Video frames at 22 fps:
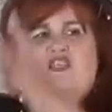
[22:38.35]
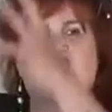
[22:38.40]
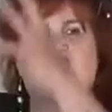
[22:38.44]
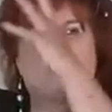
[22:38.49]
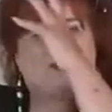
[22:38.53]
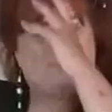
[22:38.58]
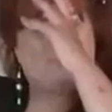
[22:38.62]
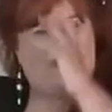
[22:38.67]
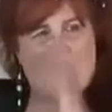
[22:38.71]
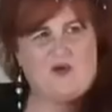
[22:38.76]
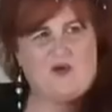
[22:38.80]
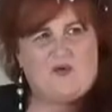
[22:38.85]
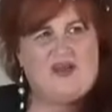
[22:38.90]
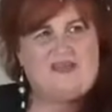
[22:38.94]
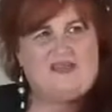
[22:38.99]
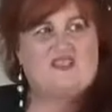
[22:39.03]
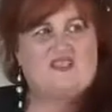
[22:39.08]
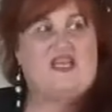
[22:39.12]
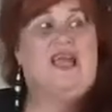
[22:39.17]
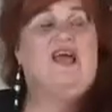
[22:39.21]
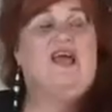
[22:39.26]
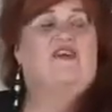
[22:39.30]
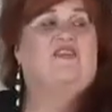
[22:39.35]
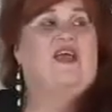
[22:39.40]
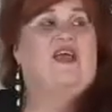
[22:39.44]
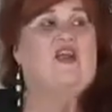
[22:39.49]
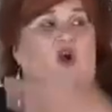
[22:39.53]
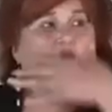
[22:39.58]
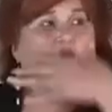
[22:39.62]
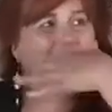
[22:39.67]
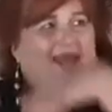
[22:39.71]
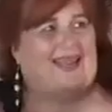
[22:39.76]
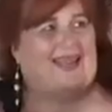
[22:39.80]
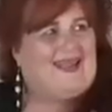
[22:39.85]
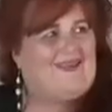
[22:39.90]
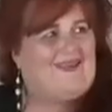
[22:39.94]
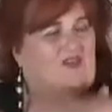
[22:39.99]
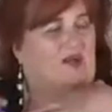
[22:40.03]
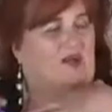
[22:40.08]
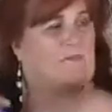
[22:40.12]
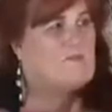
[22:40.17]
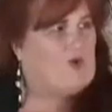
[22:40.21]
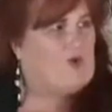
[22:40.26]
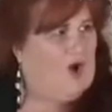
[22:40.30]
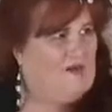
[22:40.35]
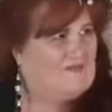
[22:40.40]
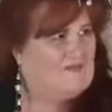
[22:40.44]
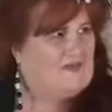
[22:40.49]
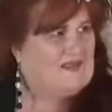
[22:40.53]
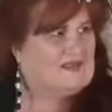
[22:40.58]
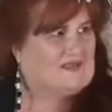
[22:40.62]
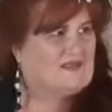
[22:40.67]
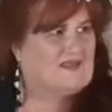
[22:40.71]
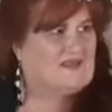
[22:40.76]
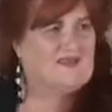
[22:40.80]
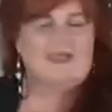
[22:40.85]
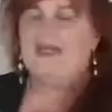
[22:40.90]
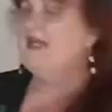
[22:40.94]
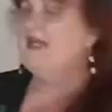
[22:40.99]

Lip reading: spirits that are in the prophets?